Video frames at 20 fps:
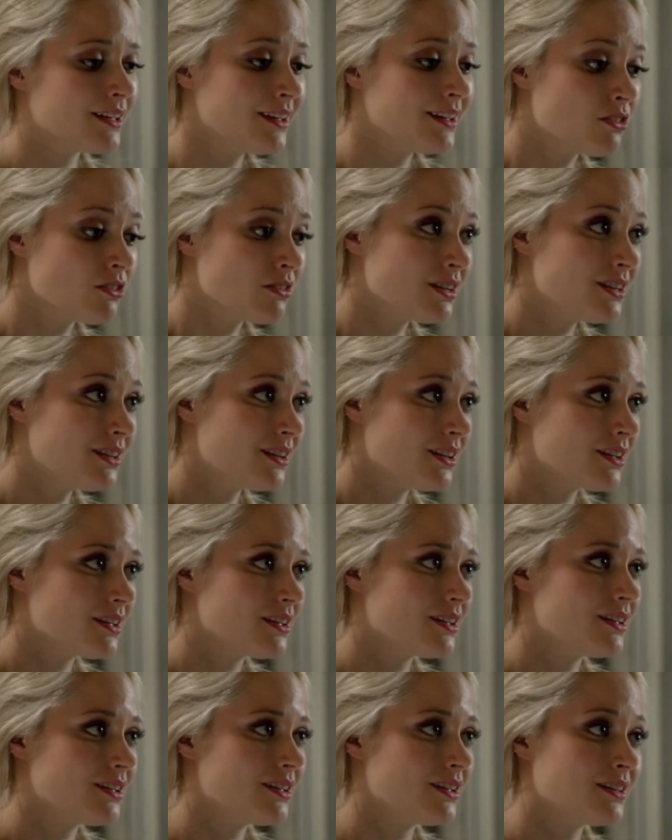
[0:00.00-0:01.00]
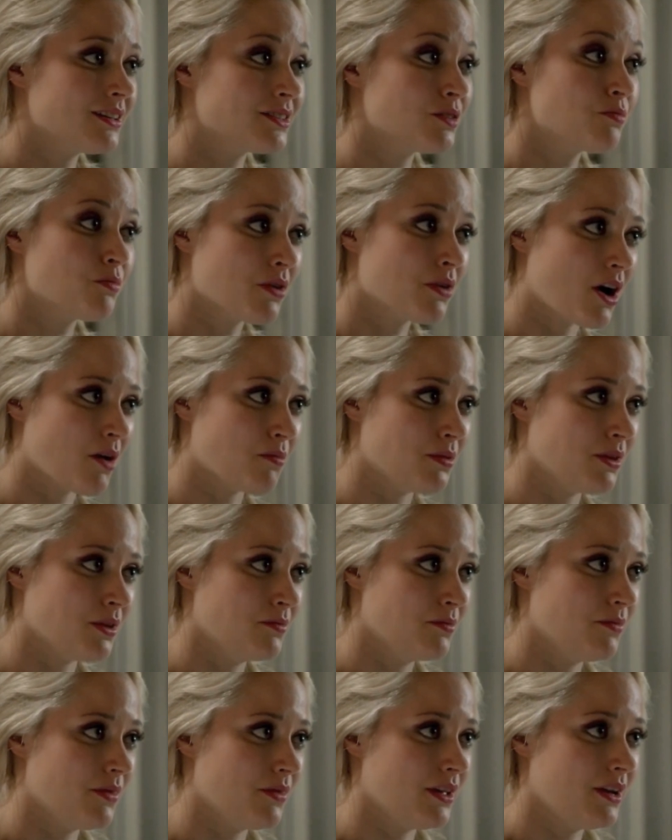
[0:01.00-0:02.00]
Ingrid, is a
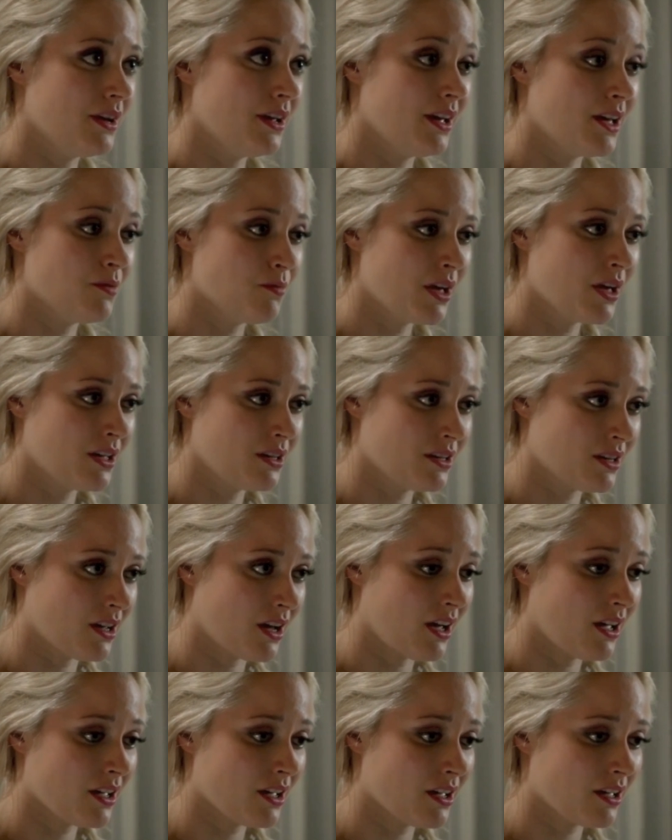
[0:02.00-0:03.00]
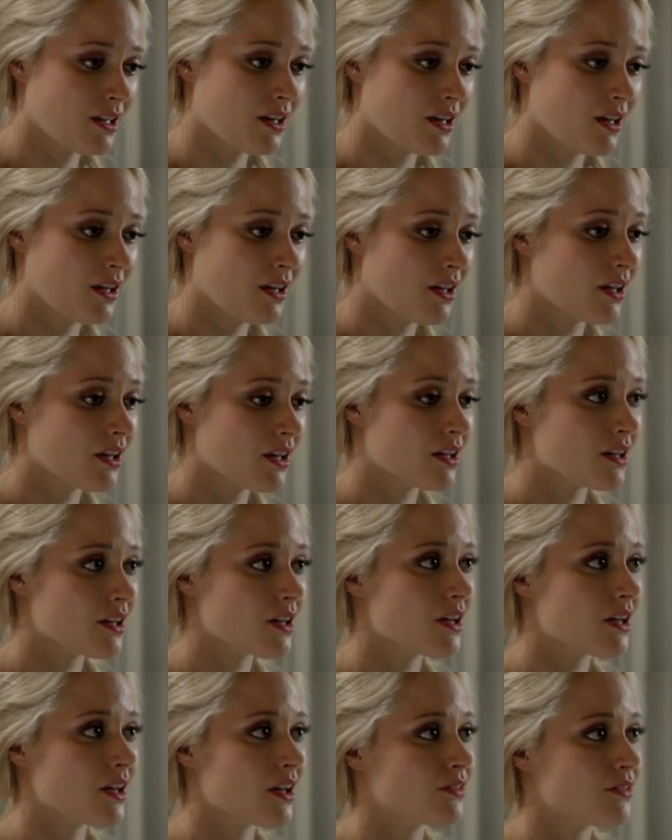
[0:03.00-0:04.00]
problem that Emma and I
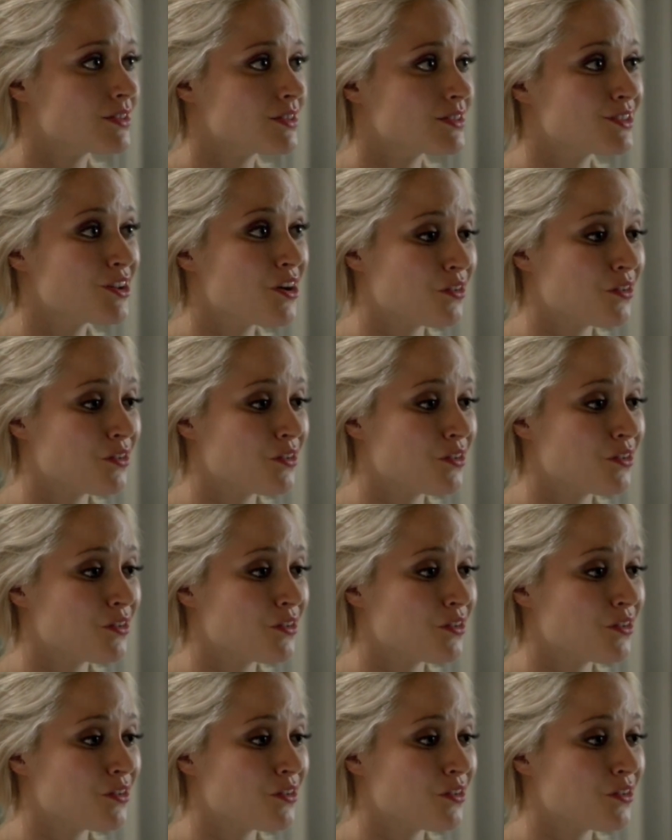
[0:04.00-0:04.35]
have to